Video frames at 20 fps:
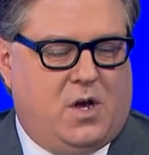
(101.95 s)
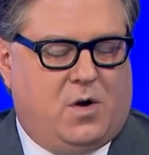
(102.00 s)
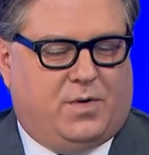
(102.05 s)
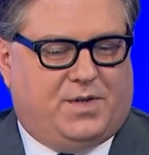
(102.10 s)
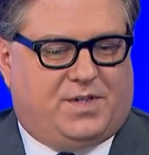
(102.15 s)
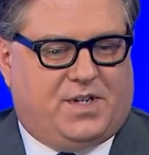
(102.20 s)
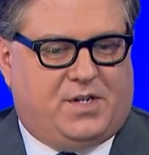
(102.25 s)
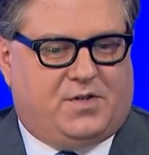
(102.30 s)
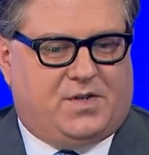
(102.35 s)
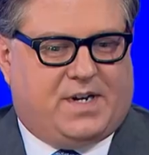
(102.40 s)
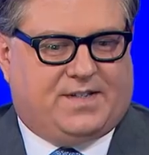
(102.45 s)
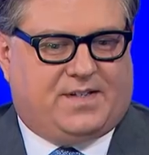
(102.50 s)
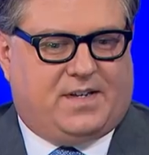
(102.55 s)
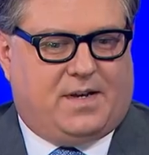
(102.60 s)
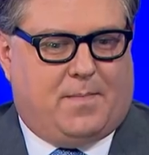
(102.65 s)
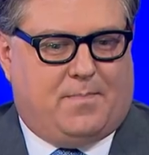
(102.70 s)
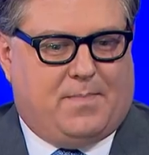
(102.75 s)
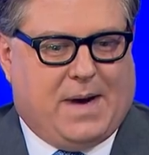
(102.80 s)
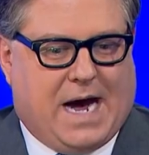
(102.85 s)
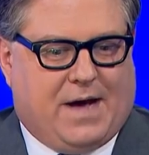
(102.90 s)
What's
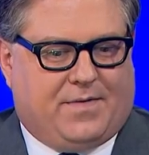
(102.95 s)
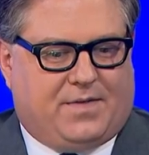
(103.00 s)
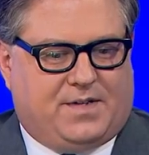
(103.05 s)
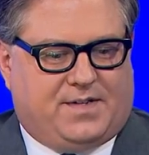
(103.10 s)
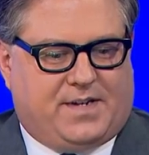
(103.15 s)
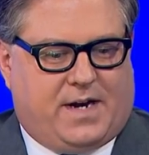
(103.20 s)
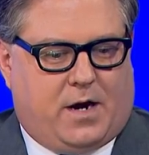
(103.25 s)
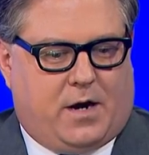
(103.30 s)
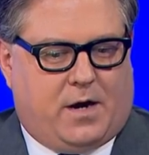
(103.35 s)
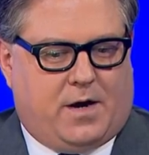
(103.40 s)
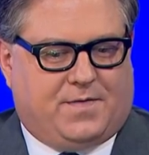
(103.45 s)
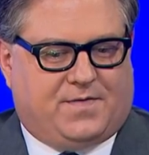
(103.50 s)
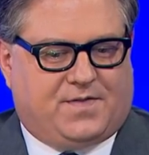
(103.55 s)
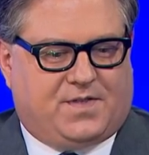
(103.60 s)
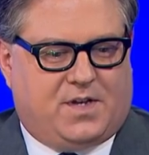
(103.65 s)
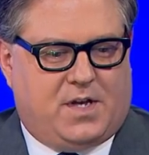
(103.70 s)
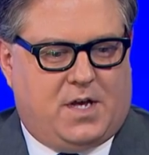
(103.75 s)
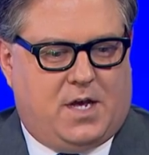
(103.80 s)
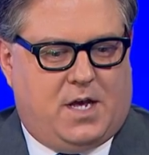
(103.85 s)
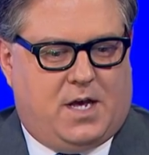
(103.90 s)
interesting about the
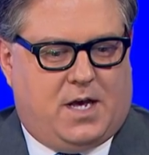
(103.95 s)
tariffs